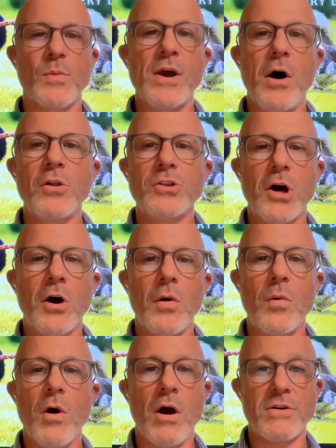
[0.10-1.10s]
all
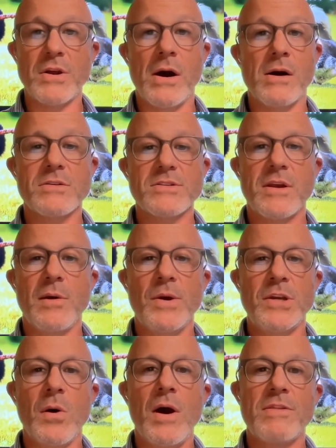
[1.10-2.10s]
know our dogs and we
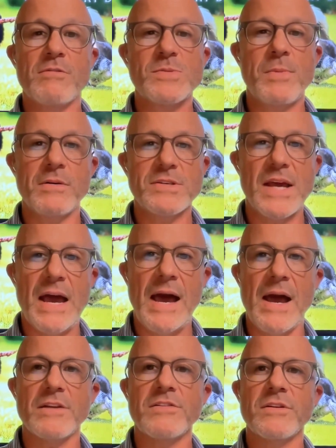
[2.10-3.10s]
know how they're supposed to
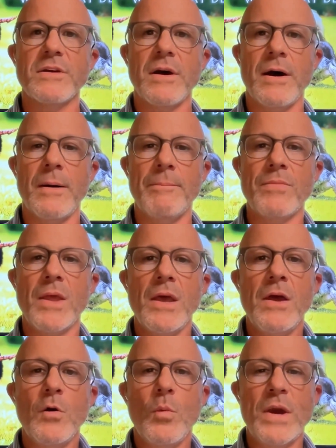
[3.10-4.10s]
act.
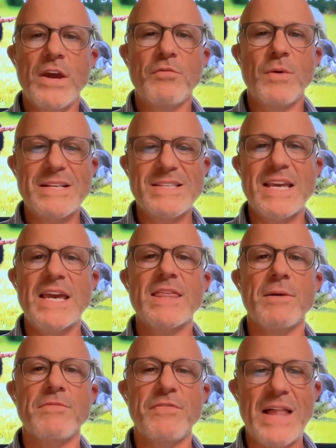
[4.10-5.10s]
If we see
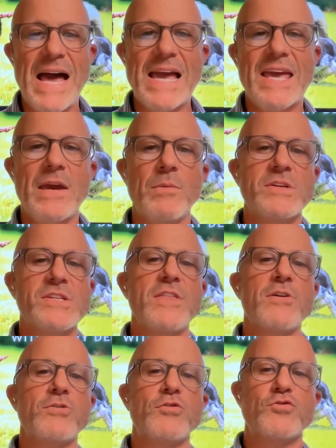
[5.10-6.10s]
them flagging, we see
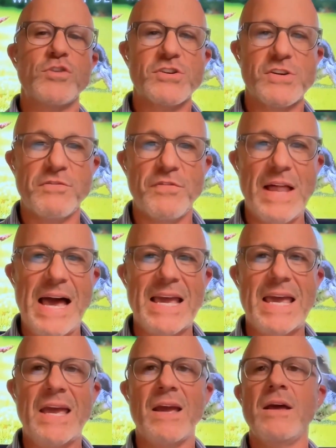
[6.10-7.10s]
their nutrition
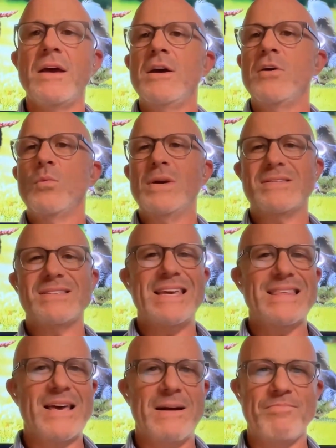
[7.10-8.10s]
flagging, we see
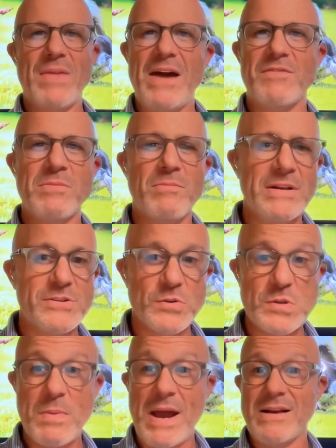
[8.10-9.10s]
them having muscle
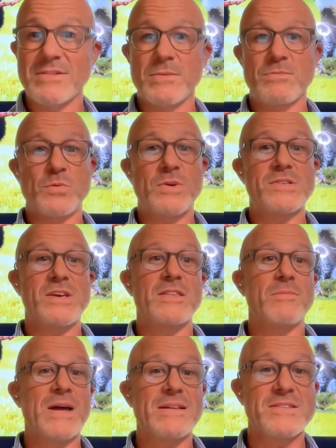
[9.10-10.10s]
spasms, we see them
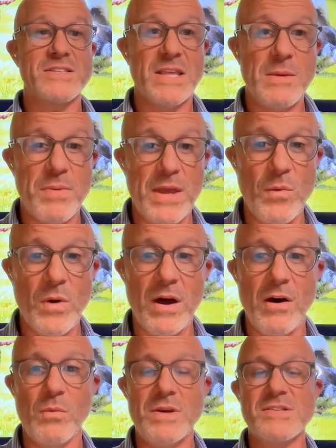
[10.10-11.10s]
not sleeping
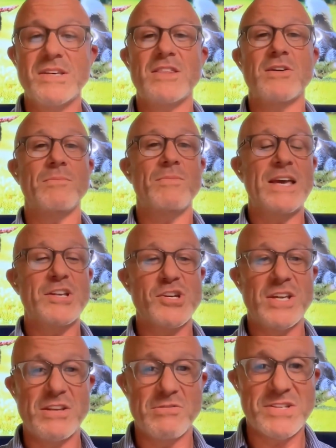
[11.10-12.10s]
well, we see them
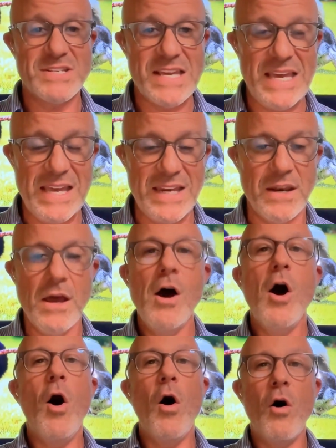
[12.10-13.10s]
itching their skin.
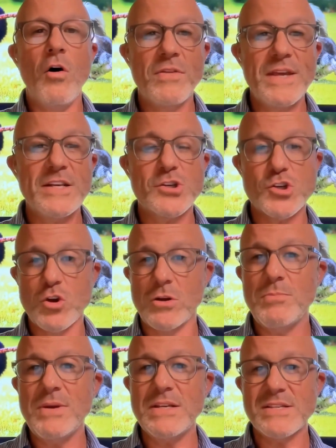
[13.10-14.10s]
All these should
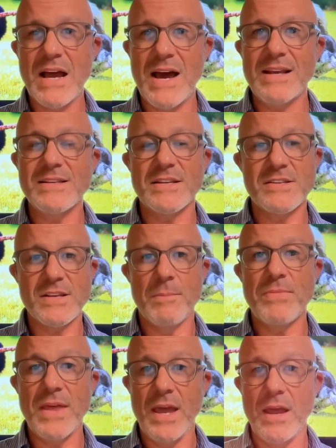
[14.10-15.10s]
be signs that
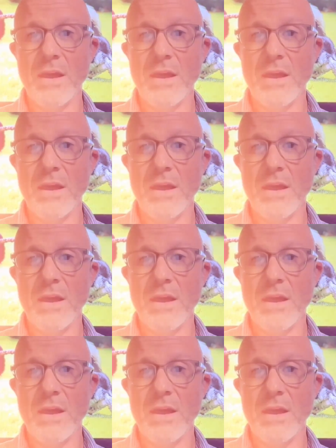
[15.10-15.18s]
something.